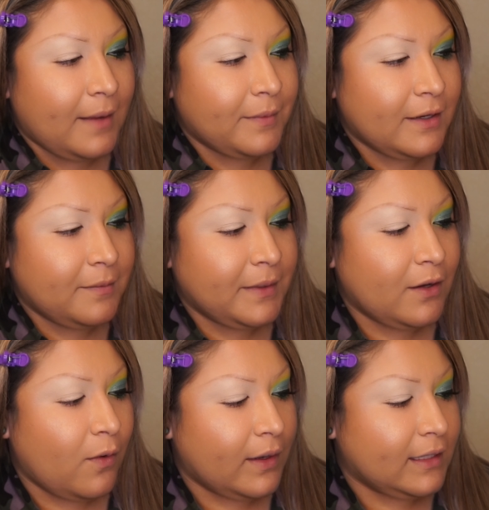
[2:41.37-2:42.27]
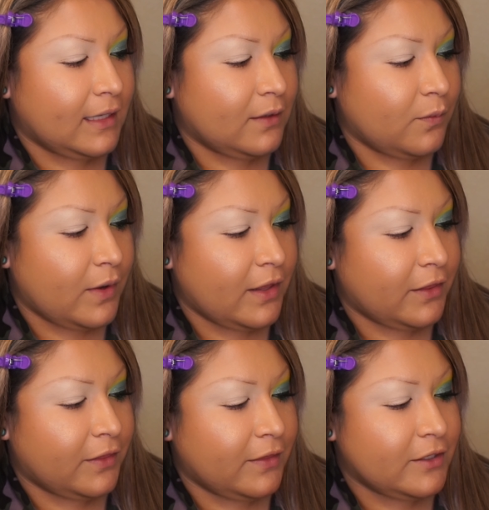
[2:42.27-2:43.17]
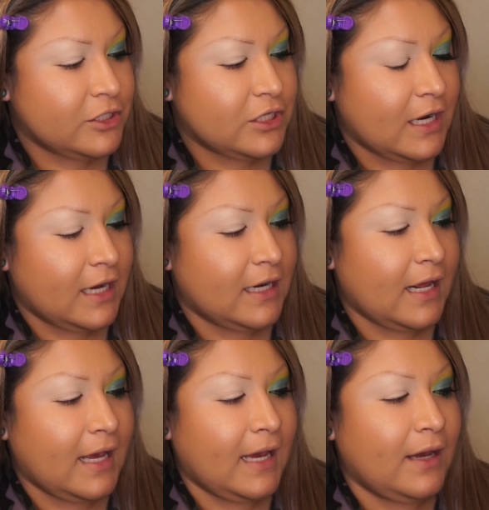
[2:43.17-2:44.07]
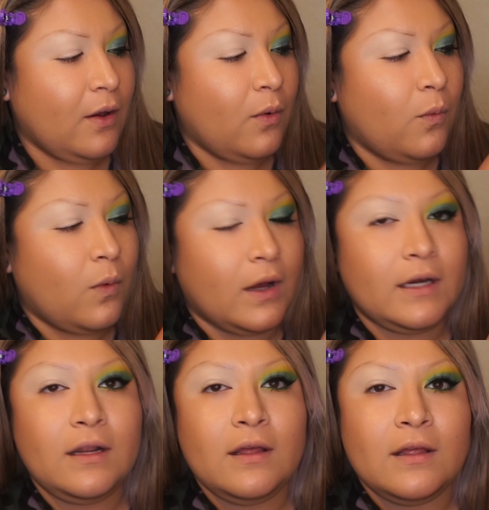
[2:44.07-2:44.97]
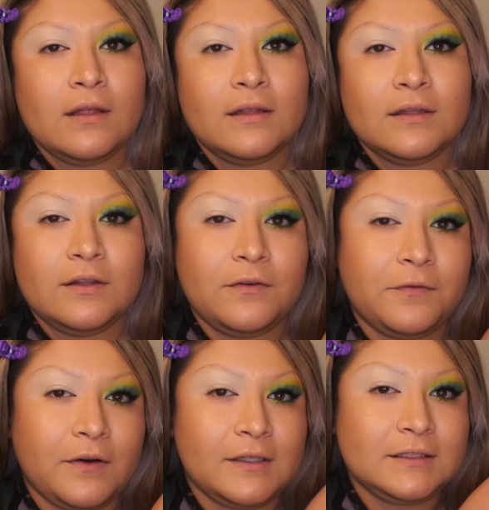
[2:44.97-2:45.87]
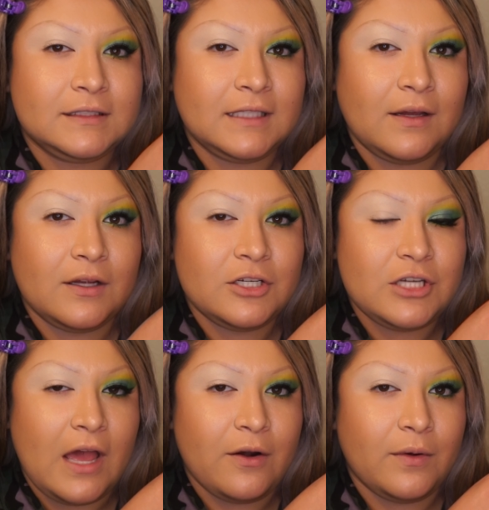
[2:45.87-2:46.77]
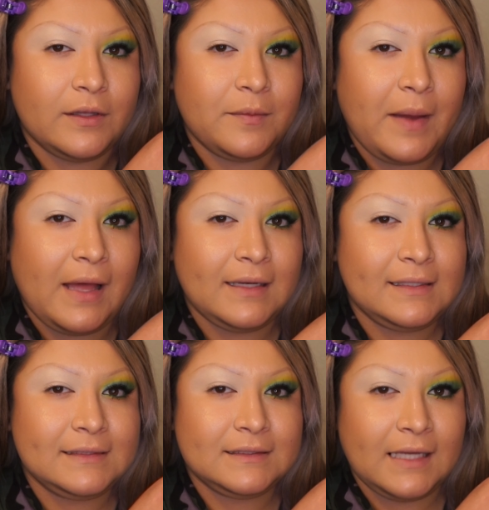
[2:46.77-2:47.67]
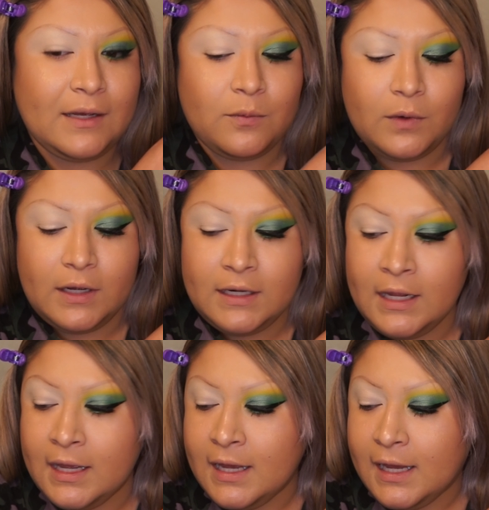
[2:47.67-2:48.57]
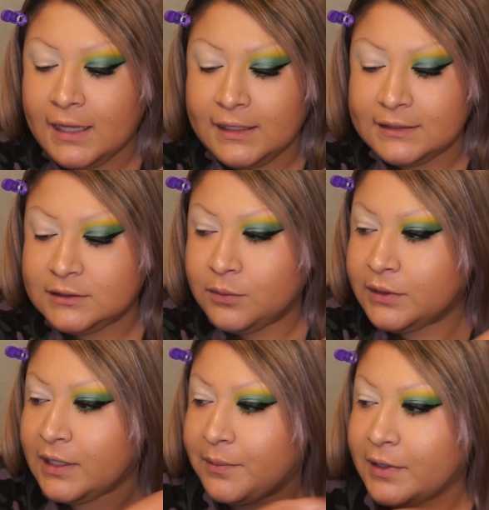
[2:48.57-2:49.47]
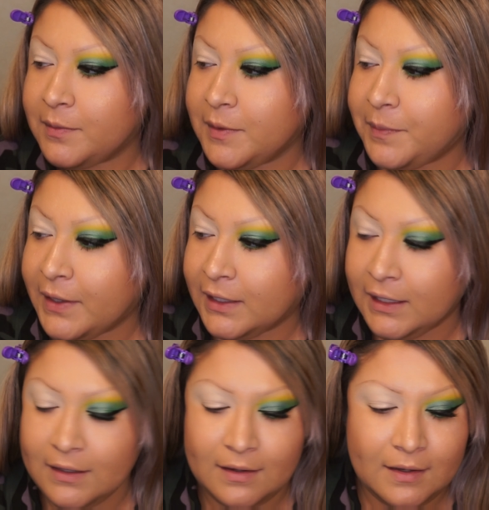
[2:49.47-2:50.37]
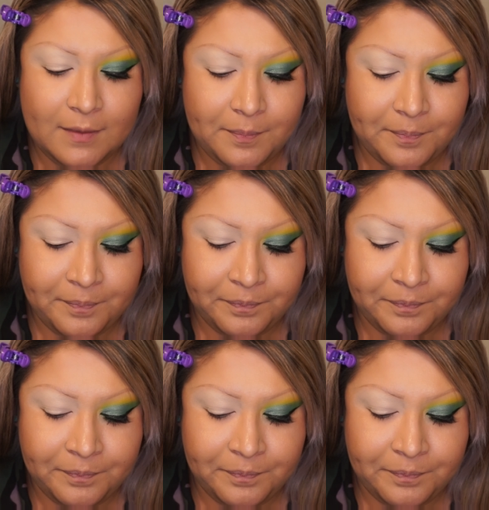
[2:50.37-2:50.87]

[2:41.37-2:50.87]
I'm gonna be going in with the shade A1. The first shadow in the palette is A1, and that's the one that I'm gonna be picking up.